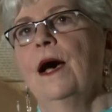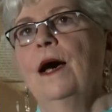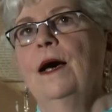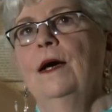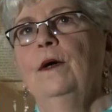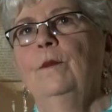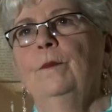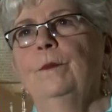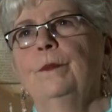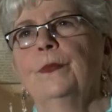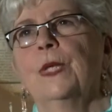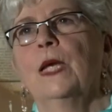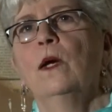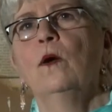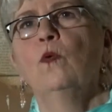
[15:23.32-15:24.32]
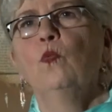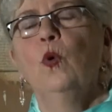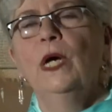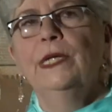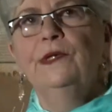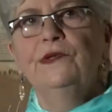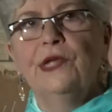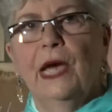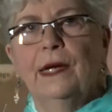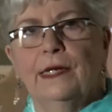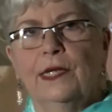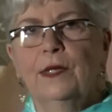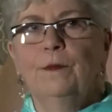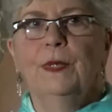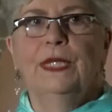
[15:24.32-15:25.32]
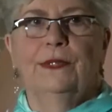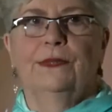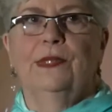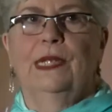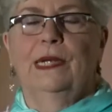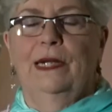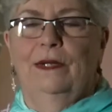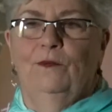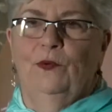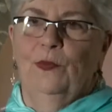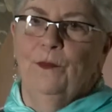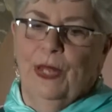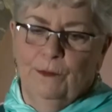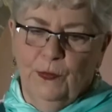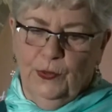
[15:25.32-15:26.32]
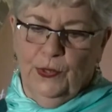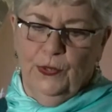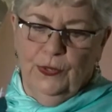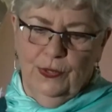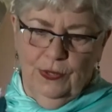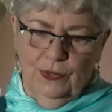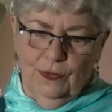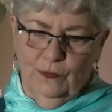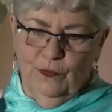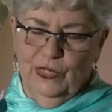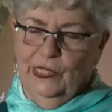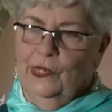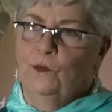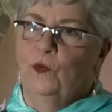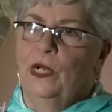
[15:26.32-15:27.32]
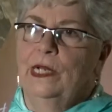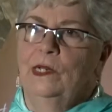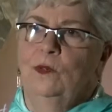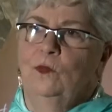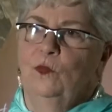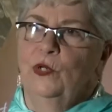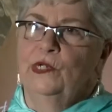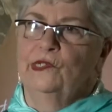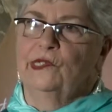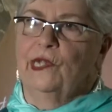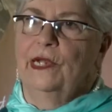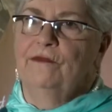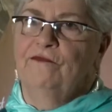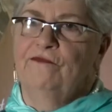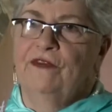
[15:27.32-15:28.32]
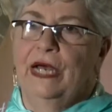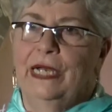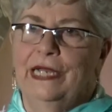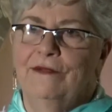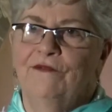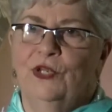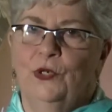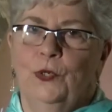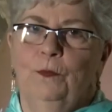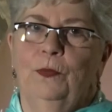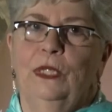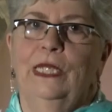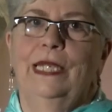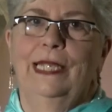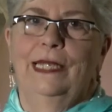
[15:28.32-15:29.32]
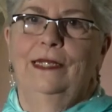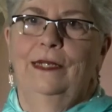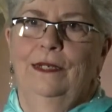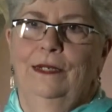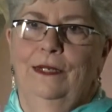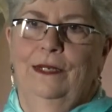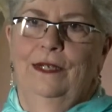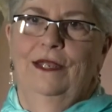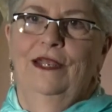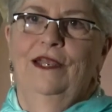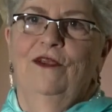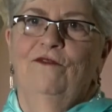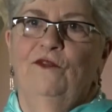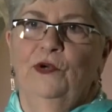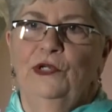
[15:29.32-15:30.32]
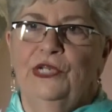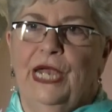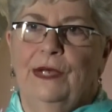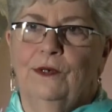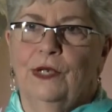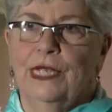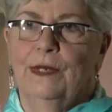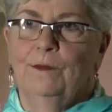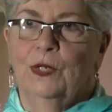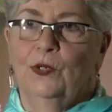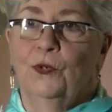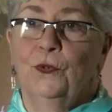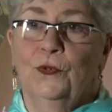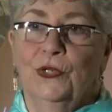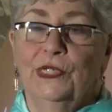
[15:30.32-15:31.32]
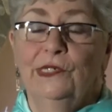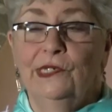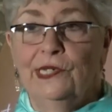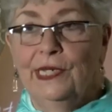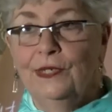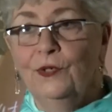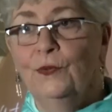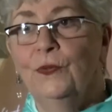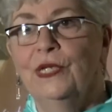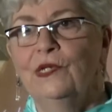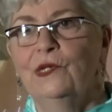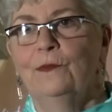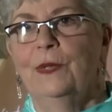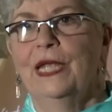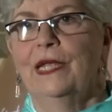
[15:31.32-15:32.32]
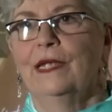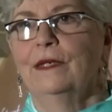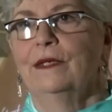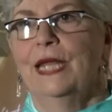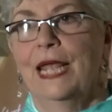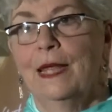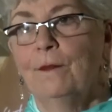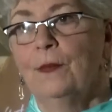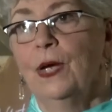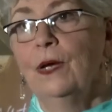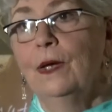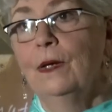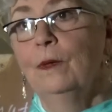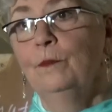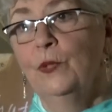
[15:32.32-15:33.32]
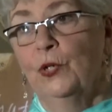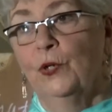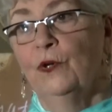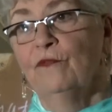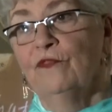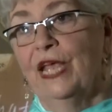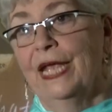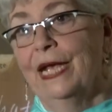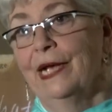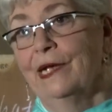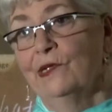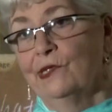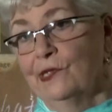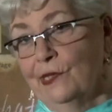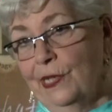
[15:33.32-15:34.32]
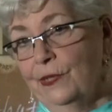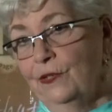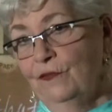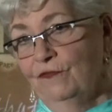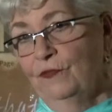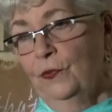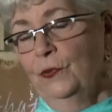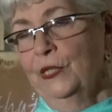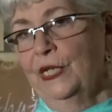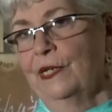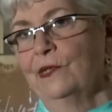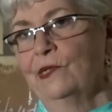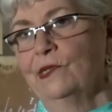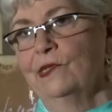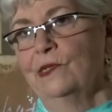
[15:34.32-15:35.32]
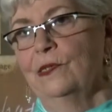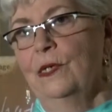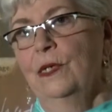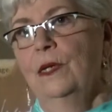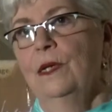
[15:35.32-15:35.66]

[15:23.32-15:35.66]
Um, one document that I remember really well was a five year plan for Dow Chemical continuing to make napalm, nerve gas, and defoliants